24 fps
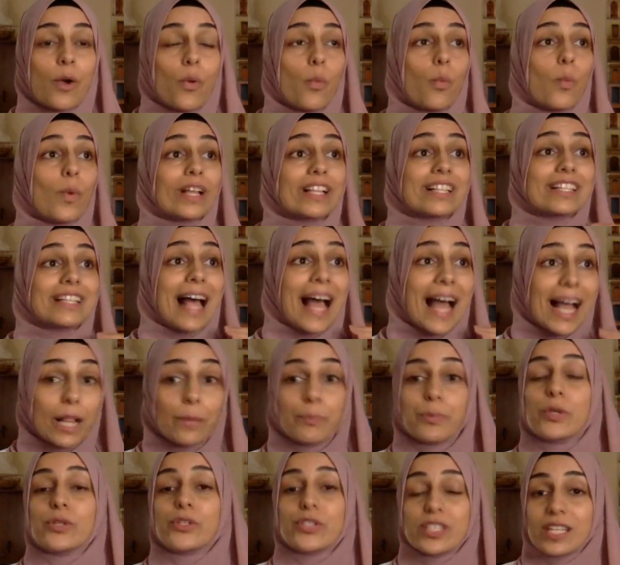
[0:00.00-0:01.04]
will
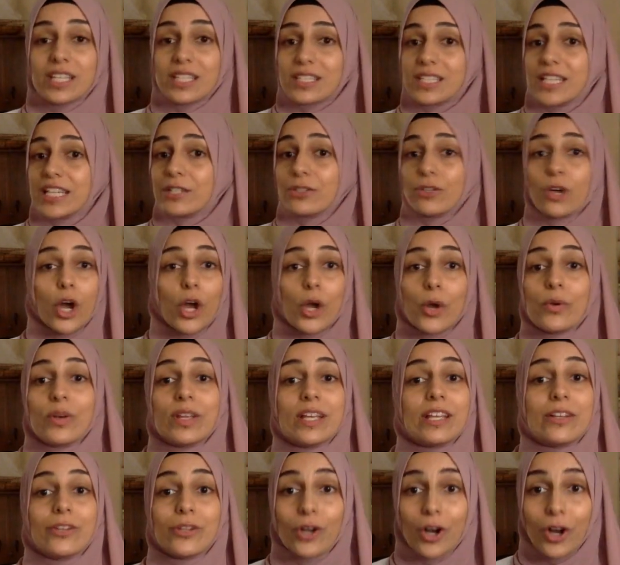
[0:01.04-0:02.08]
help you to succeed not
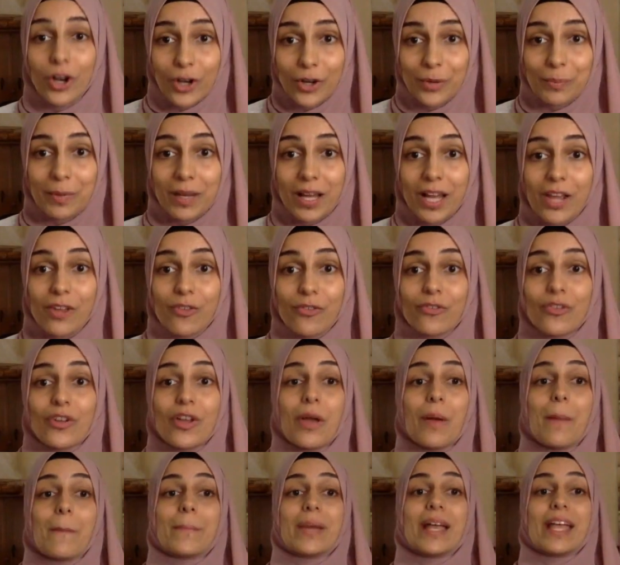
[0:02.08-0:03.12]
only in your home life,
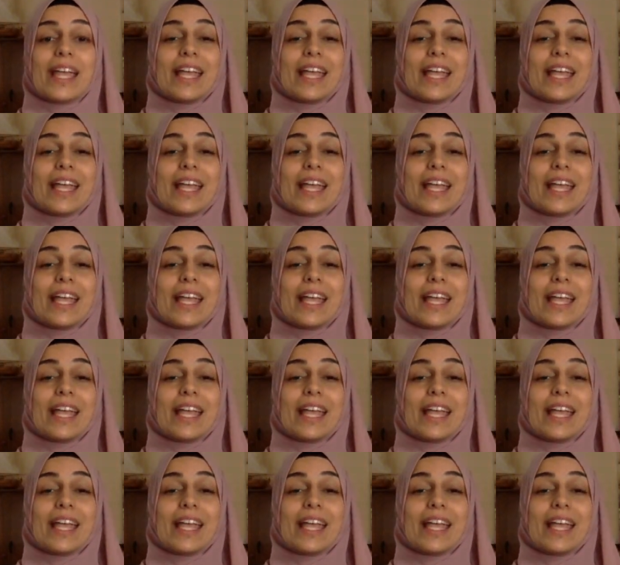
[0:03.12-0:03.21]
but